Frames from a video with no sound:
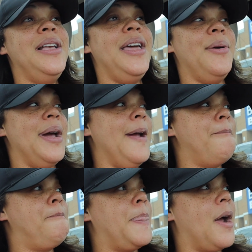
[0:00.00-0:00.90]
Anyway,
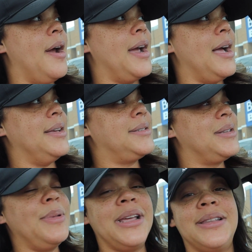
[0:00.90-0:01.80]
all right, guys,
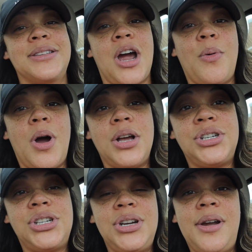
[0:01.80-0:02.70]
let me get this car
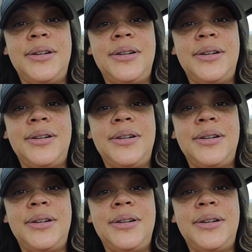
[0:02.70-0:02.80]
wash.